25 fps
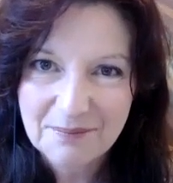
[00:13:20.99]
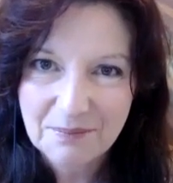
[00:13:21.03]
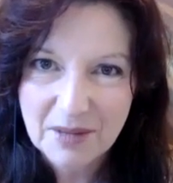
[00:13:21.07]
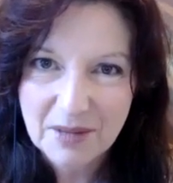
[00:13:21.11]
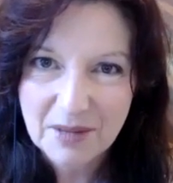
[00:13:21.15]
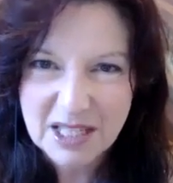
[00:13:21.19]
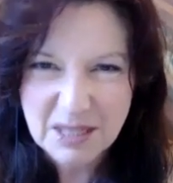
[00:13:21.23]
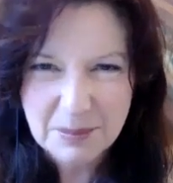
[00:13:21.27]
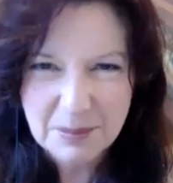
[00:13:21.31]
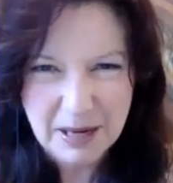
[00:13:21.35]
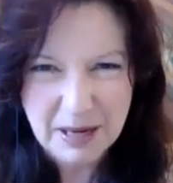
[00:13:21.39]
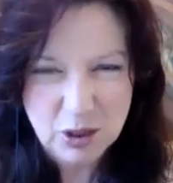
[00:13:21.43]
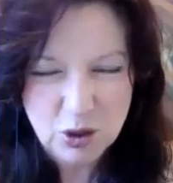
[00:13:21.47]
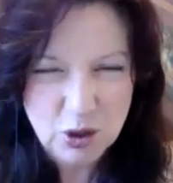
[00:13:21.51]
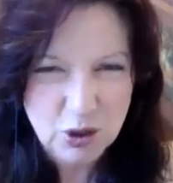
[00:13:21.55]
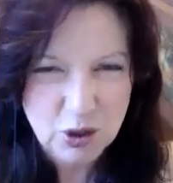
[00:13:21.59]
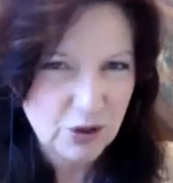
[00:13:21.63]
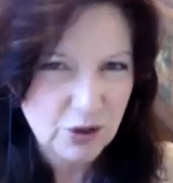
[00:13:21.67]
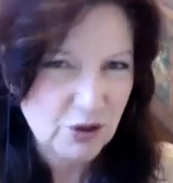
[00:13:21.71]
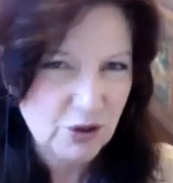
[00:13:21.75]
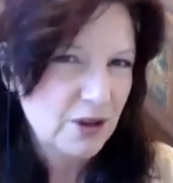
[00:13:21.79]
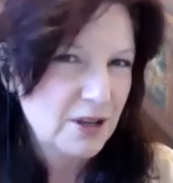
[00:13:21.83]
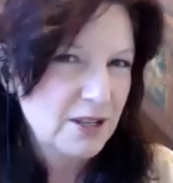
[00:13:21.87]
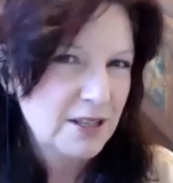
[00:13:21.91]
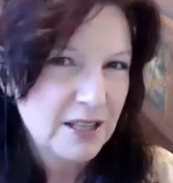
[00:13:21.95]
It's about
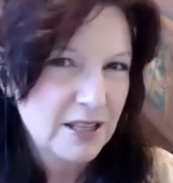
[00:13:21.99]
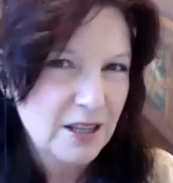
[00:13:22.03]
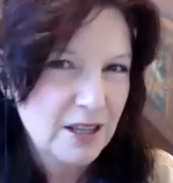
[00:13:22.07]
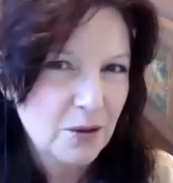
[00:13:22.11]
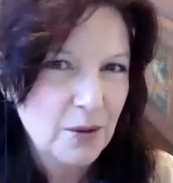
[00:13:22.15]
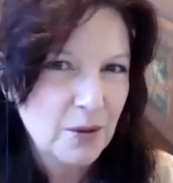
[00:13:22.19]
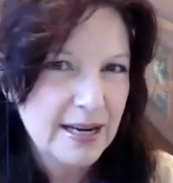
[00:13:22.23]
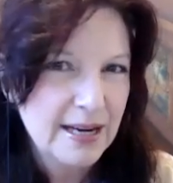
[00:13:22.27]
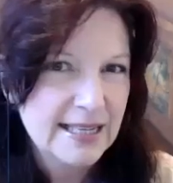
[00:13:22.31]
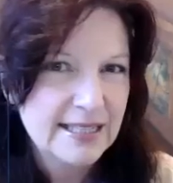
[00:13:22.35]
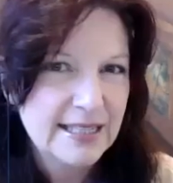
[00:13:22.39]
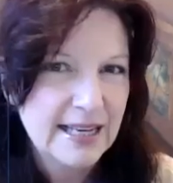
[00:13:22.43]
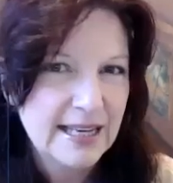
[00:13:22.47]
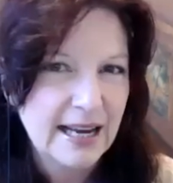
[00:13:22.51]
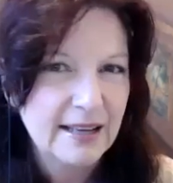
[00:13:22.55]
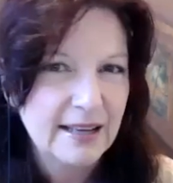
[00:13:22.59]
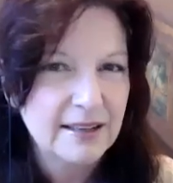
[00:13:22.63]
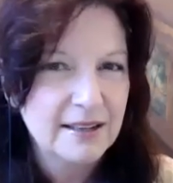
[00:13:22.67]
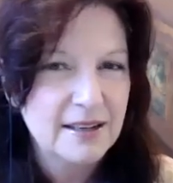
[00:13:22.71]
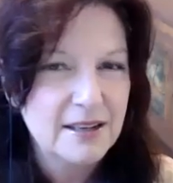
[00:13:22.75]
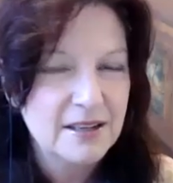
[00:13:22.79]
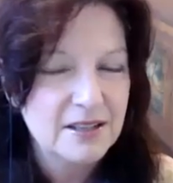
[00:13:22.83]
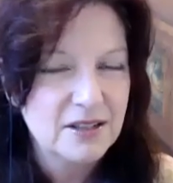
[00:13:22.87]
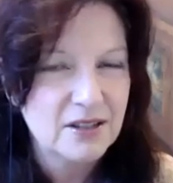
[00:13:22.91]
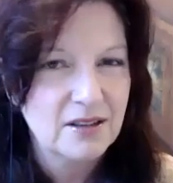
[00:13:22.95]
2/3 of the way down
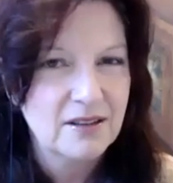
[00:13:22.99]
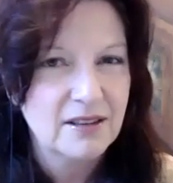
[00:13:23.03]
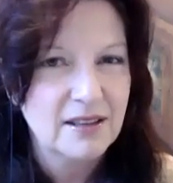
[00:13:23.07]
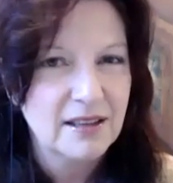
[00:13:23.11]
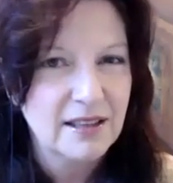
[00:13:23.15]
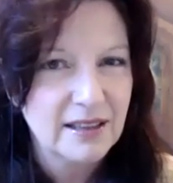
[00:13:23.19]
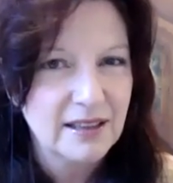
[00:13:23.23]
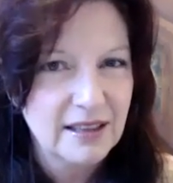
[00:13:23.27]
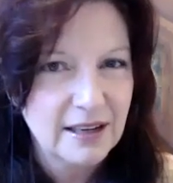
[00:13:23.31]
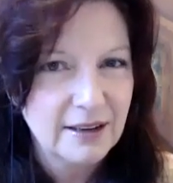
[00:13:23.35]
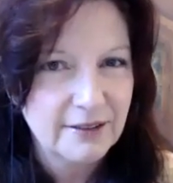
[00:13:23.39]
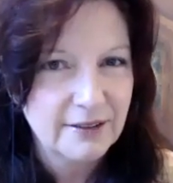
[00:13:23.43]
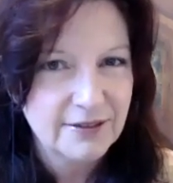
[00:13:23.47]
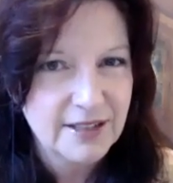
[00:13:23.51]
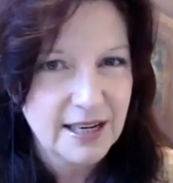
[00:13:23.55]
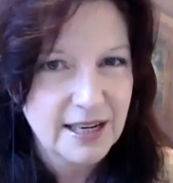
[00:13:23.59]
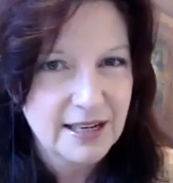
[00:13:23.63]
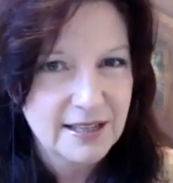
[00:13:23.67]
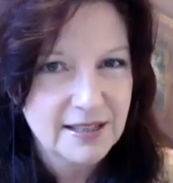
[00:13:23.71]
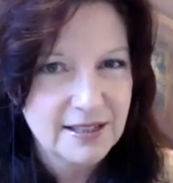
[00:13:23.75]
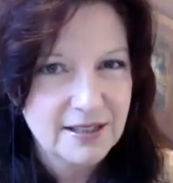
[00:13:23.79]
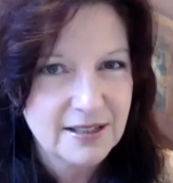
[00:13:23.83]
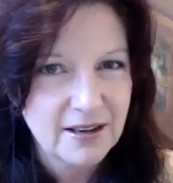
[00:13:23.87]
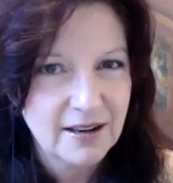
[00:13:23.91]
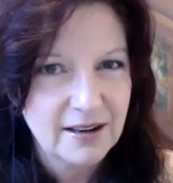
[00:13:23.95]
and it's on the
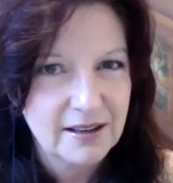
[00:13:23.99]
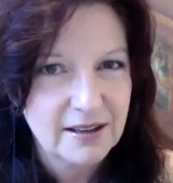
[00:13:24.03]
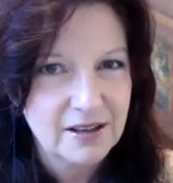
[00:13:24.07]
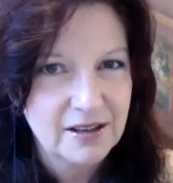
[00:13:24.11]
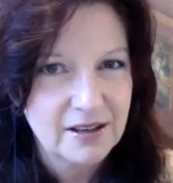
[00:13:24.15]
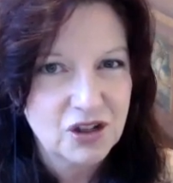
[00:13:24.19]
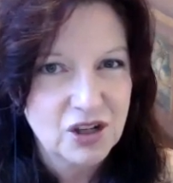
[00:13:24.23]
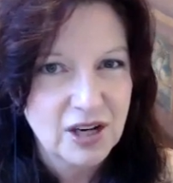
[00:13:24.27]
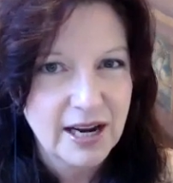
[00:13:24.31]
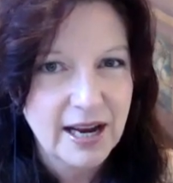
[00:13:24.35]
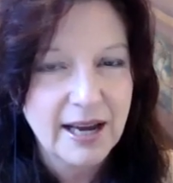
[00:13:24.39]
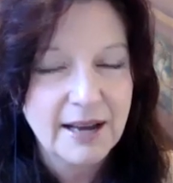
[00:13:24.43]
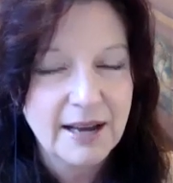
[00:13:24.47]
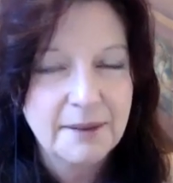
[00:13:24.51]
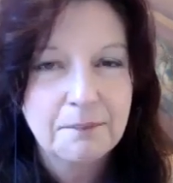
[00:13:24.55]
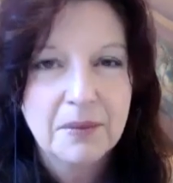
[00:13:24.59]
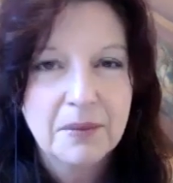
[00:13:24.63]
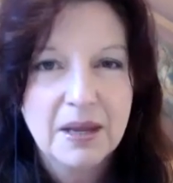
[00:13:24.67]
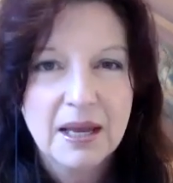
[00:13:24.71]
left-hand side of the chart.